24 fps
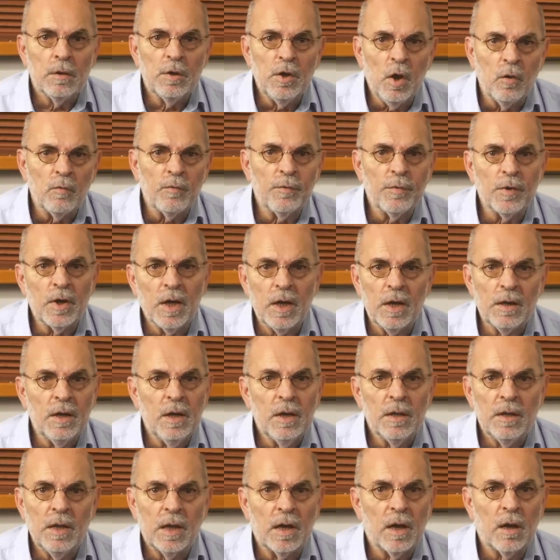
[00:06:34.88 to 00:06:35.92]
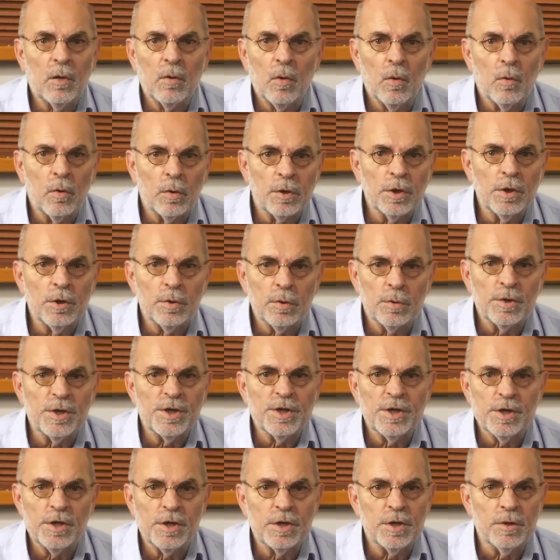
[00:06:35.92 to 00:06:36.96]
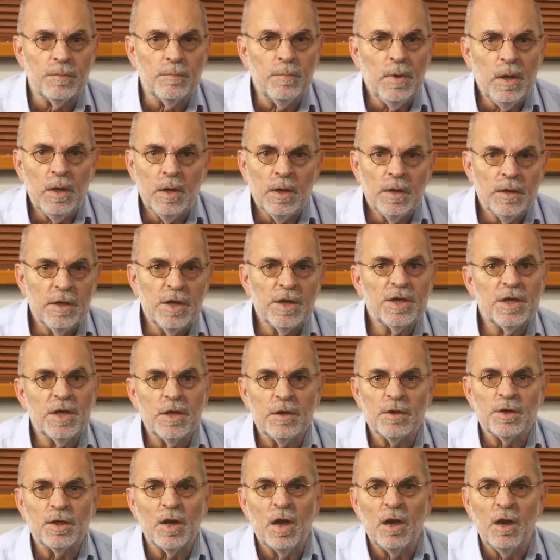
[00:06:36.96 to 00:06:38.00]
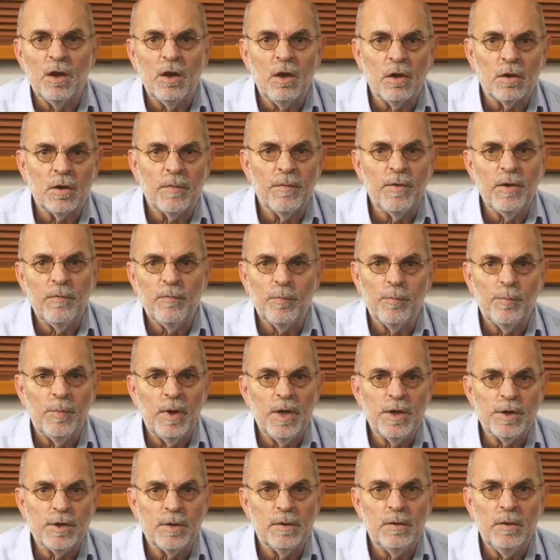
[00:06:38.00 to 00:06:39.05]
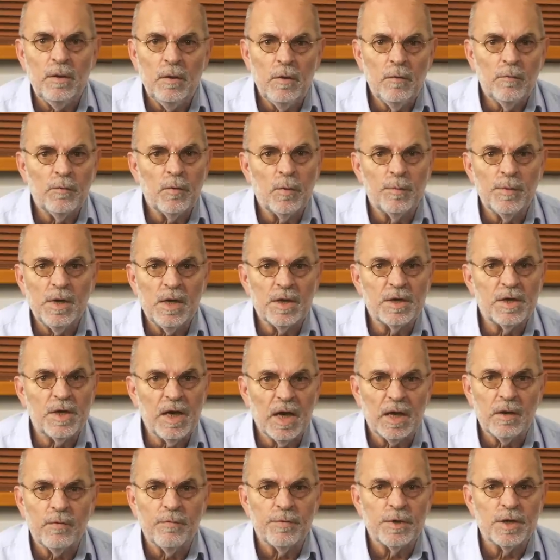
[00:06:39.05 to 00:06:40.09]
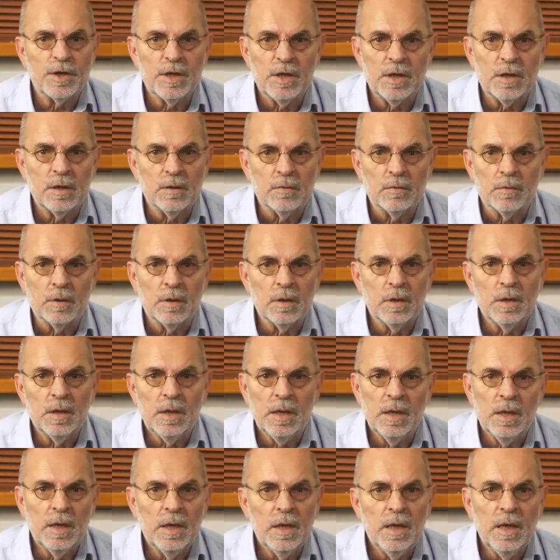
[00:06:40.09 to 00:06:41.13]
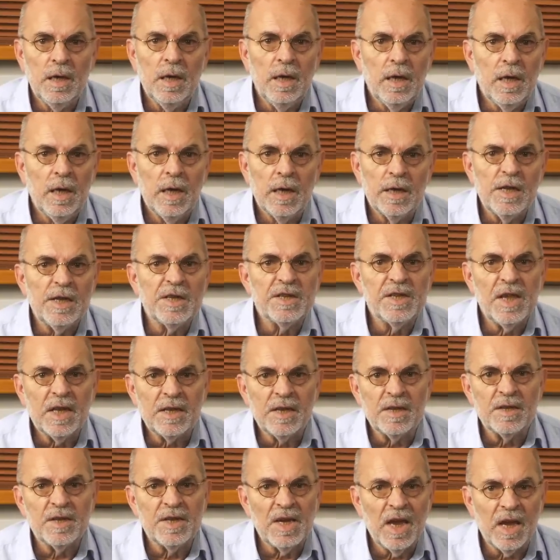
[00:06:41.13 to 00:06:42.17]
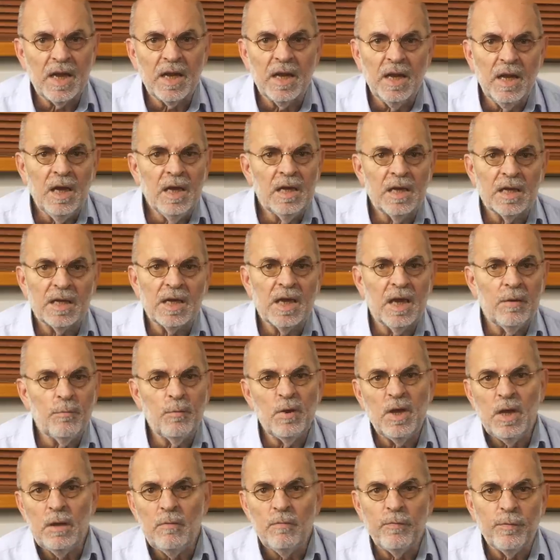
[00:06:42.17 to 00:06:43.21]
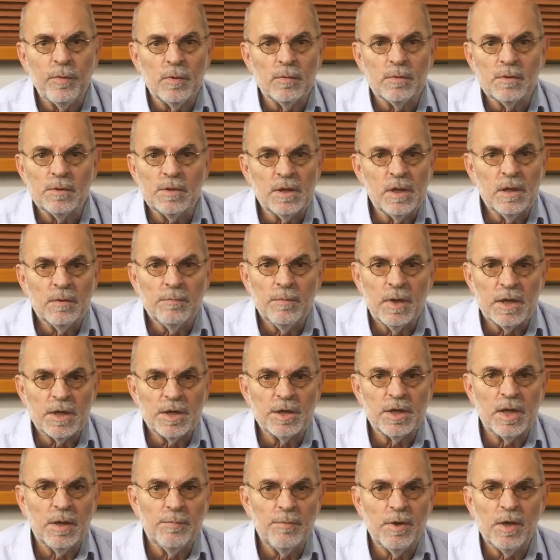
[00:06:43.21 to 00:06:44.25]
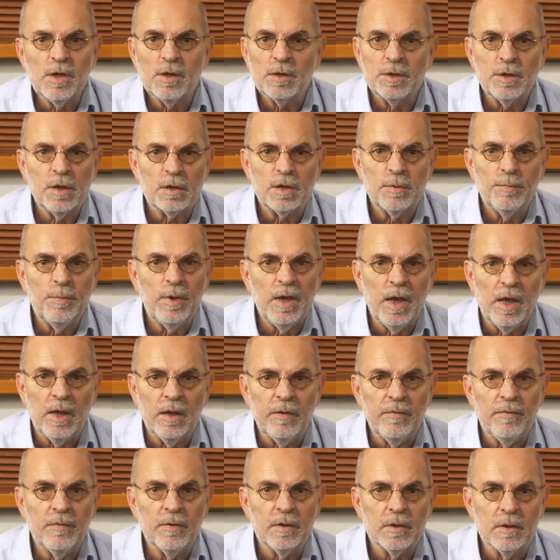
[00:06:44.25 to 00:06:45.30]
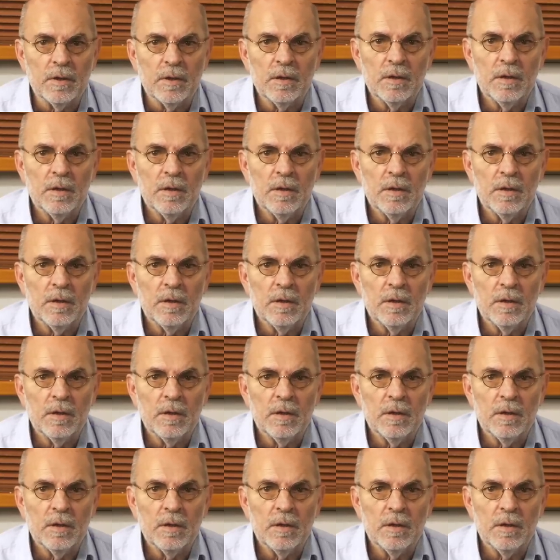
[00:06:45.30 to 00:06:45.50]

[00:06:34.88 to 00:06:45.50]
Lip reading: Don't forget that our auditory system distills a lot of information from the attack of a signal. And it's that attack that can be influenced by the semiconductor behavior.